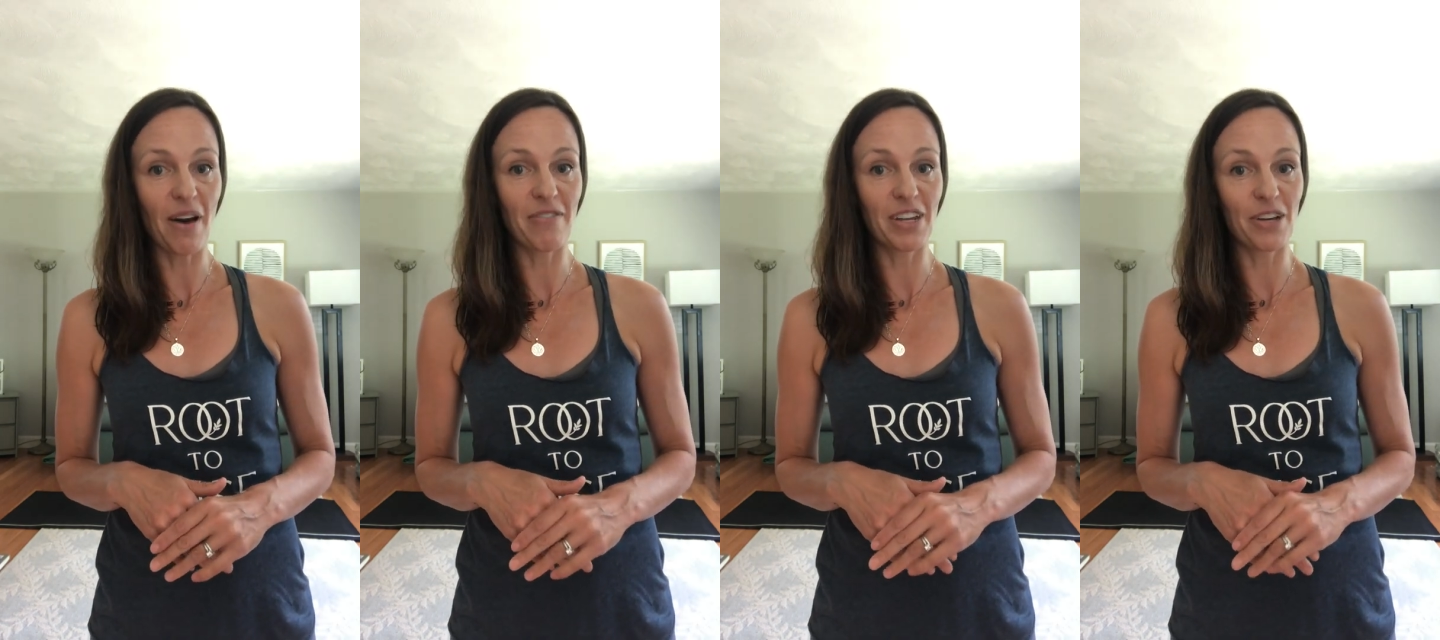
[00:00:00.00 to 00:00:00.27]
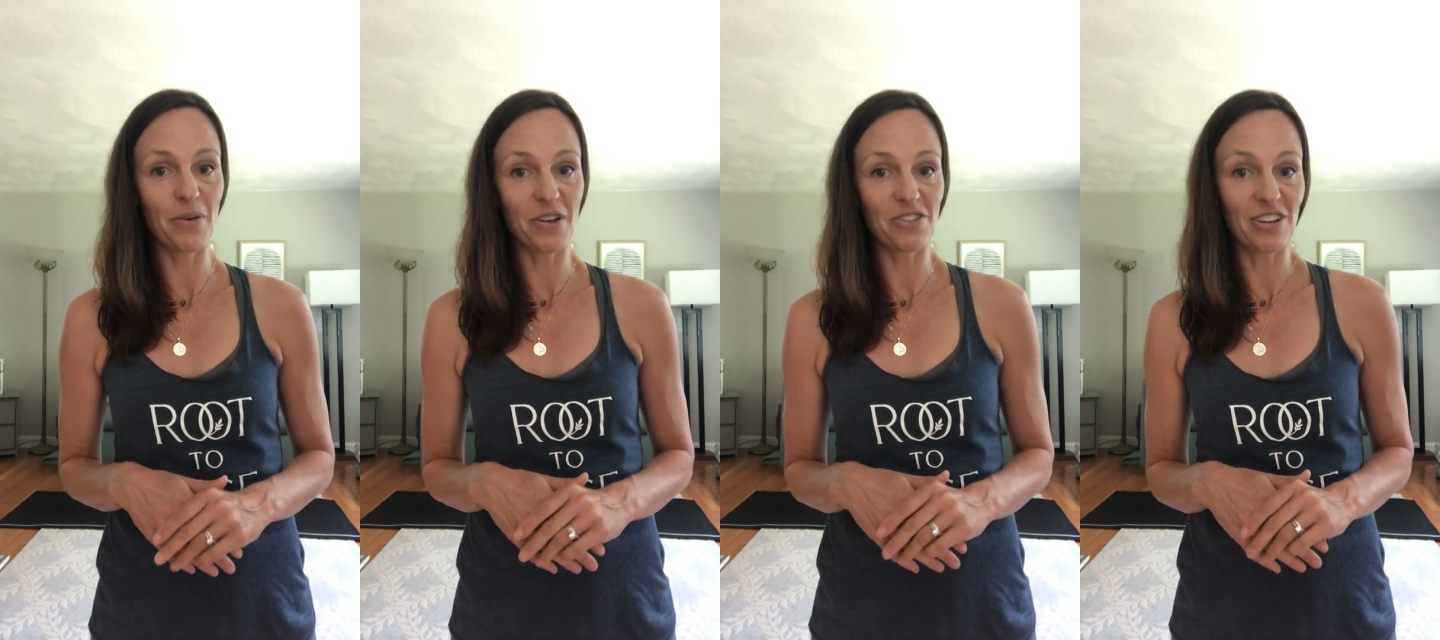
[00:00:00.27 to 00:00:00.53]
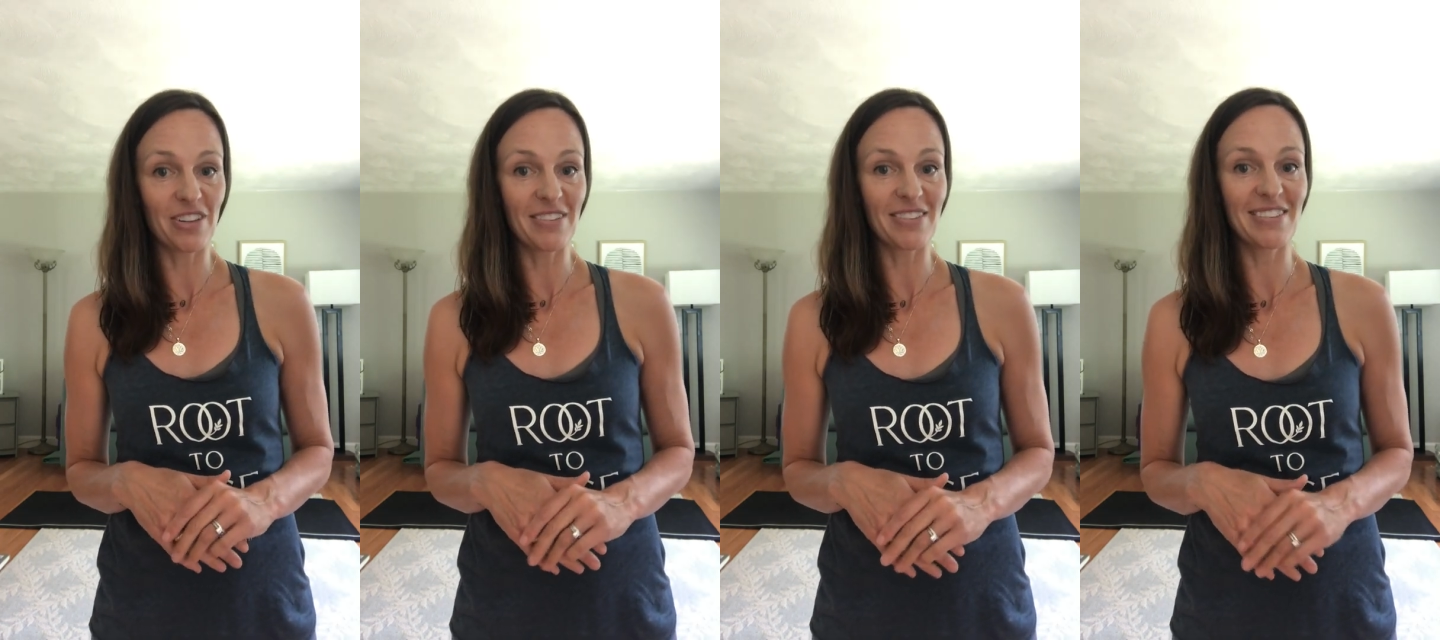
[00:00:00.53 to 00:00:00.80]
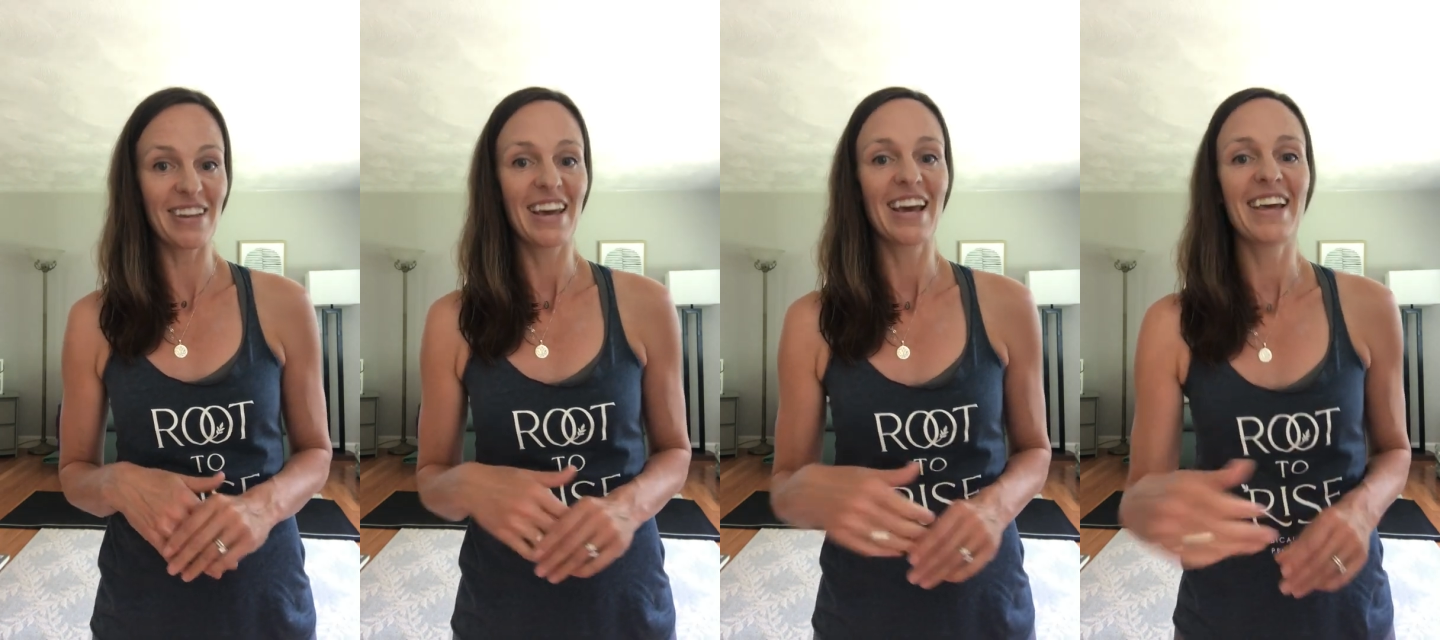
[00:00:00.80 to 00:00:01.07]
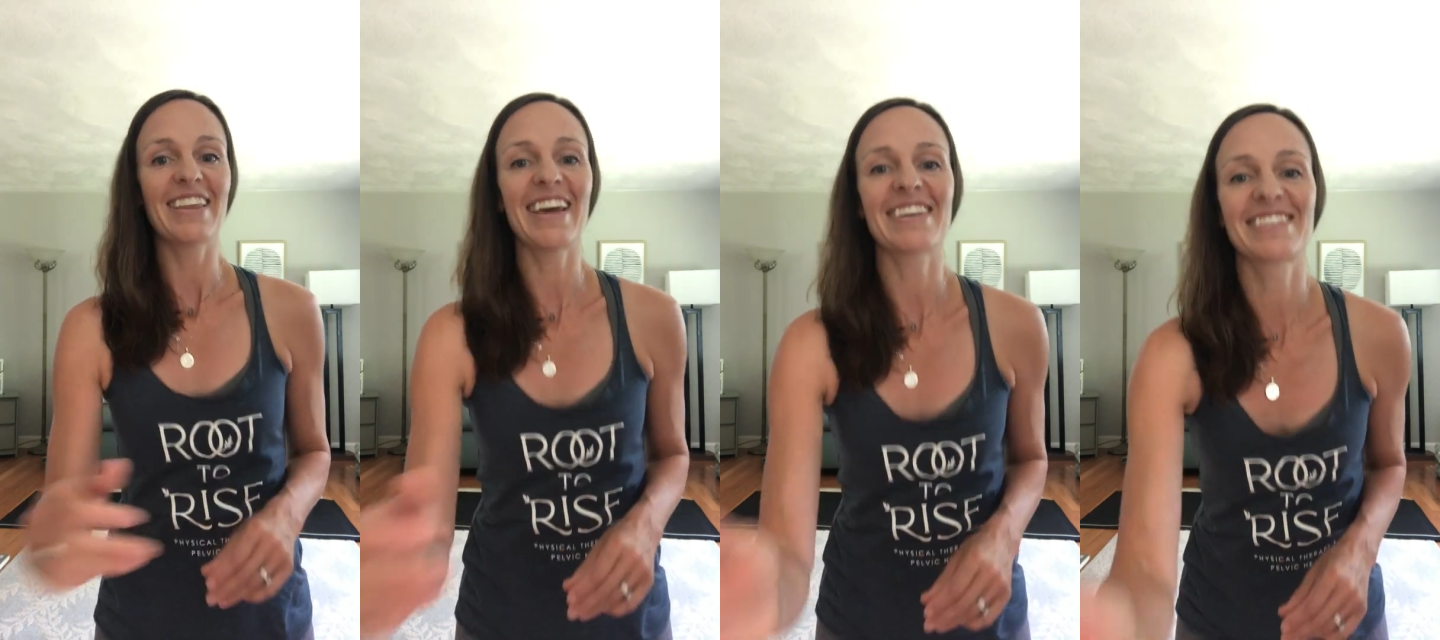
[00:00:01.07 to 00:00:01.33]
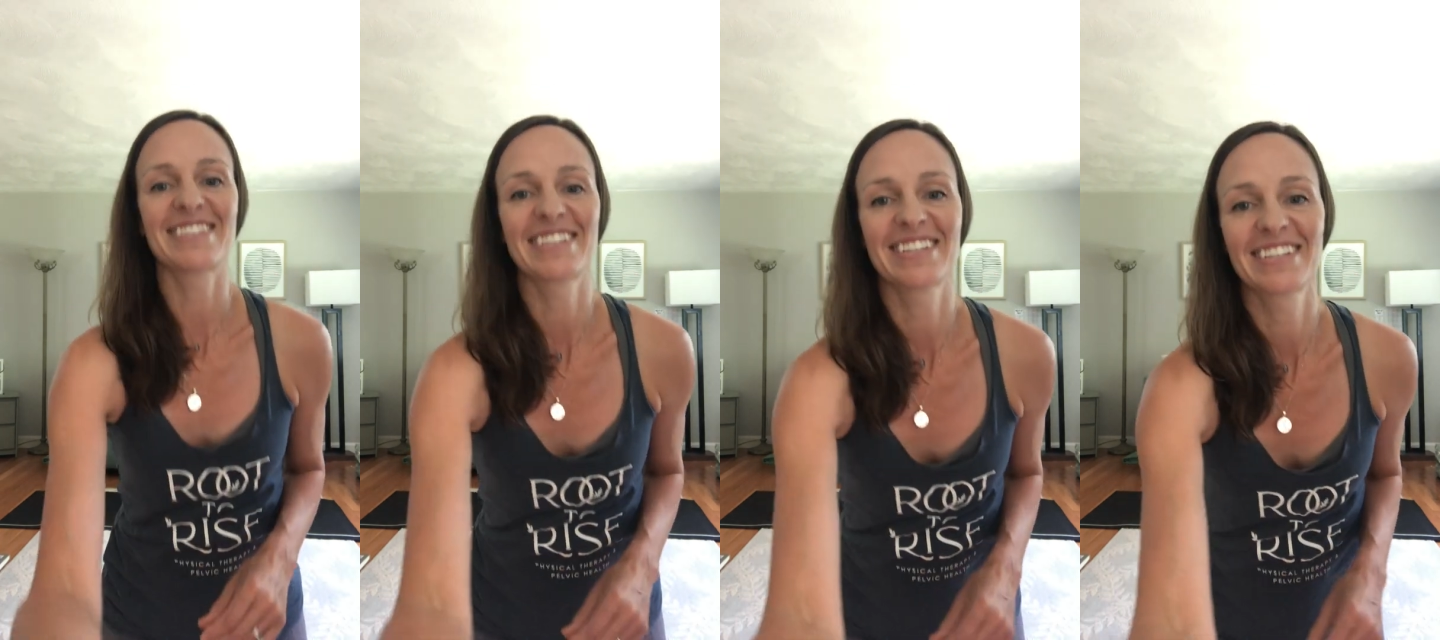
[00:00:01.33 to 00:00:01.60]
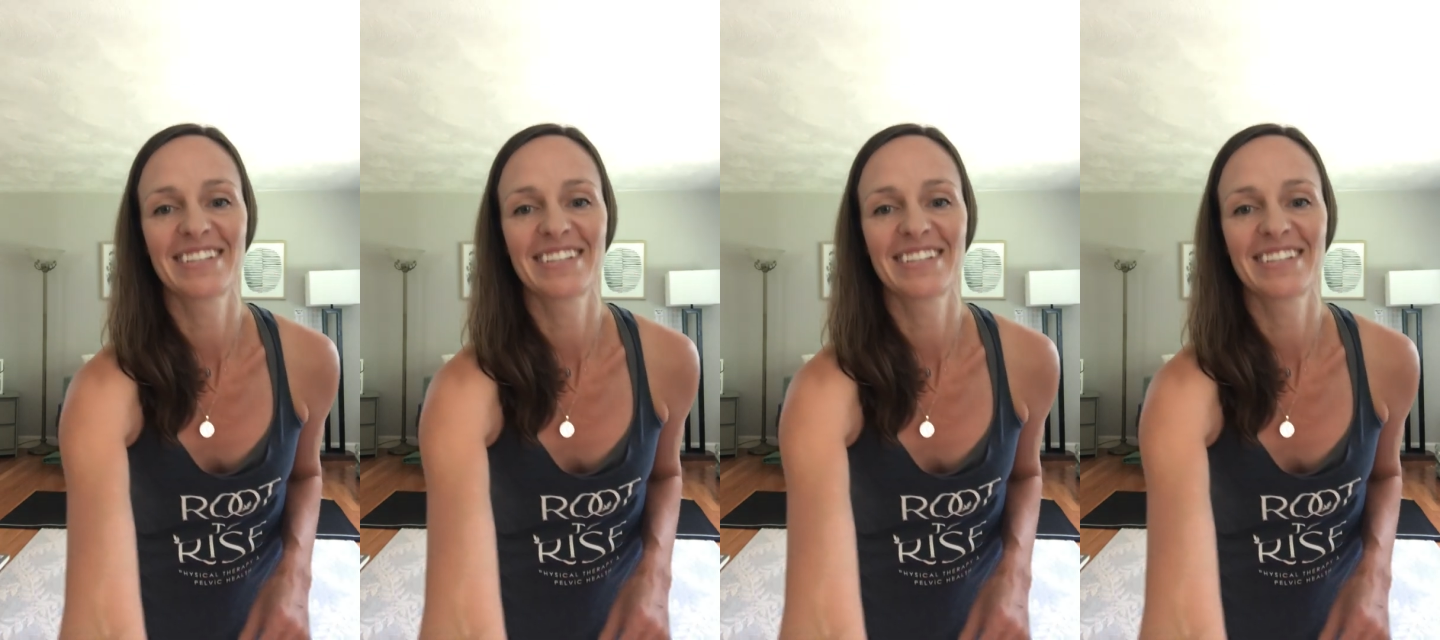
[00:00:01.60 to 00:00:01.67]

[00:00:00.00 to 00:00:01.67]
have any questions. Thanks.